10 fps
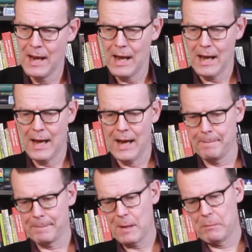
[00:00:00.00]

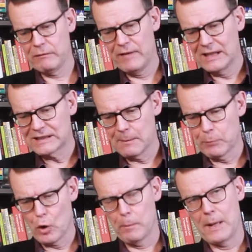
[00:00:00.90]
But there are some
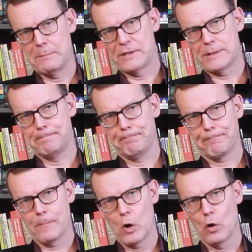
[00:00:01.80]
problems.
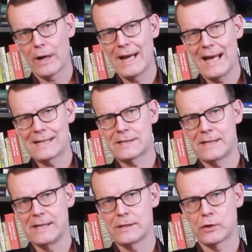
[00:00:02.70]
Already last
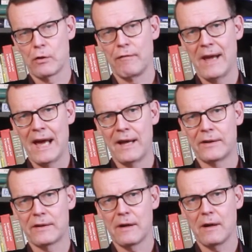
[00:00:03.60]
season, they
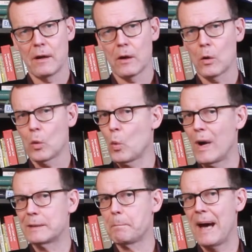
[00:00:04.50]
had
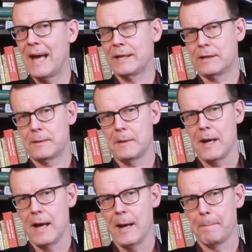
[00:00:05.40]
quite bad
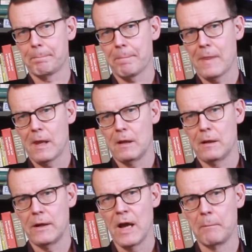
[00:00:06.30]

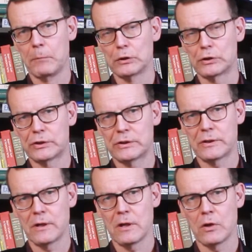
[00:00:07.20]

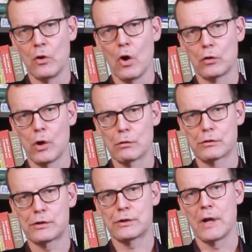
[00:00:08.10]
numbers,
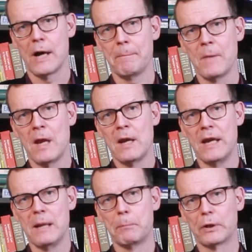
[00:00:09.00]
those
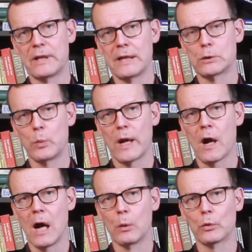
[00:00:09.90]
deeper things we
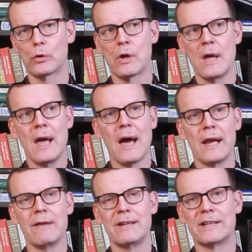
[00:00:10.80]
count,
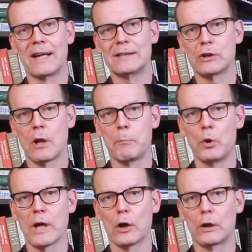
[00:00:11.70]
and even traditional
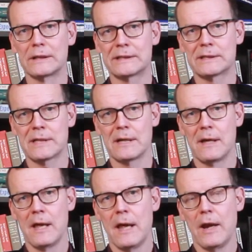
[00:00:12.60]
Pythagoras
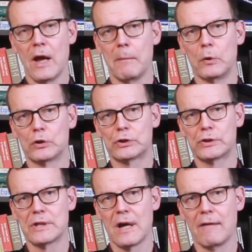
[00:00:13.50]

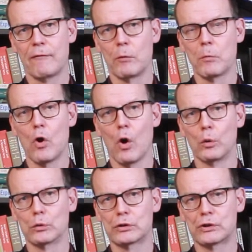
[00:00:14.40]
numbers from
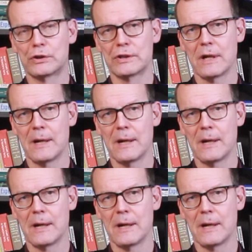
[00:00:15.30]
goals